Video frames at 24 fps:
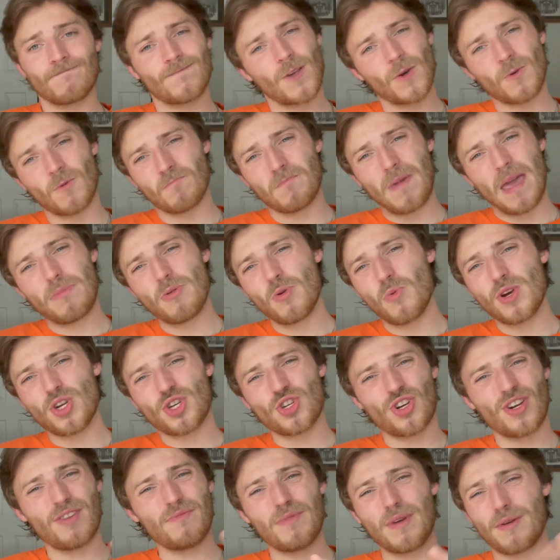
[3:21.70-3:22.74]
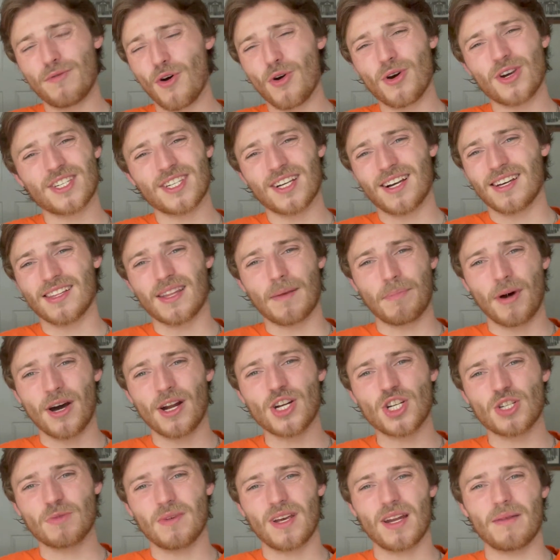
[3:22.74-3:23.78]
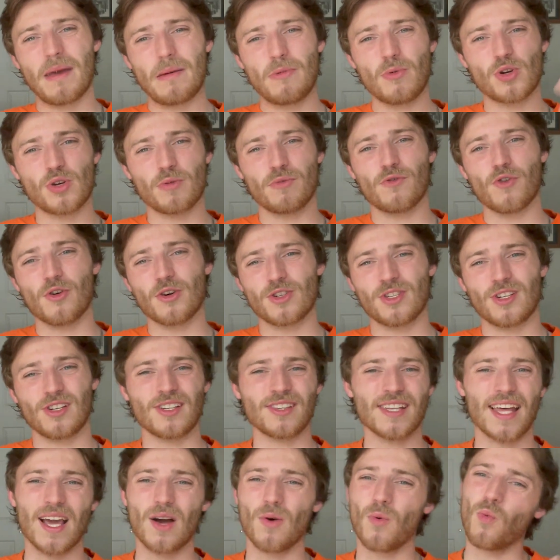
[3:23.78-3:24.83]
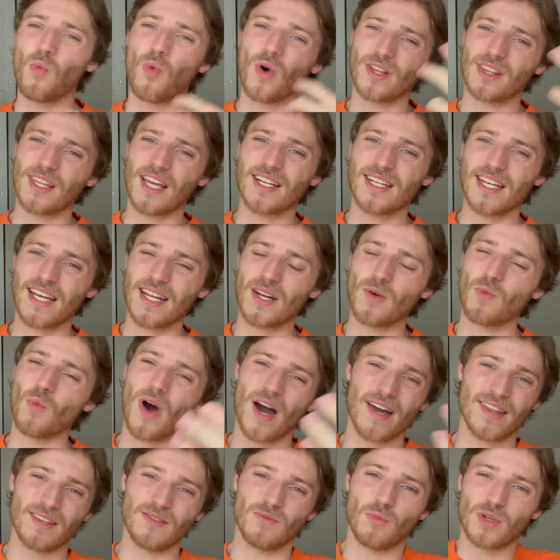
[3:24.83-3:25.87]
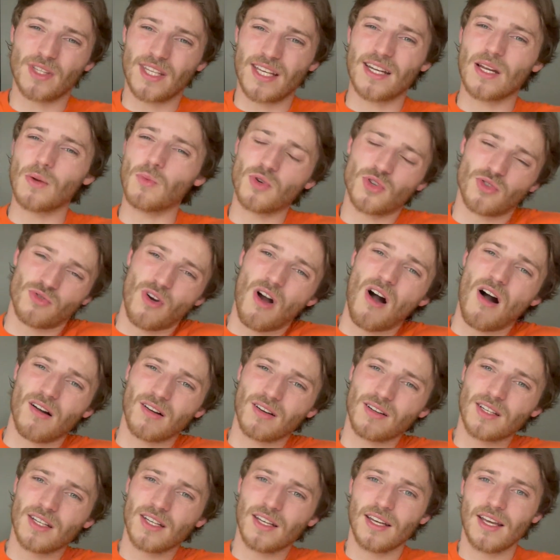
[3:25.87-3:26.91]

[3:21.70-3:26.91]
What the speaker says: maybe we shouldn't be focusing on the punishment. Maybe we should focus on like what they did and why what they did was wrong.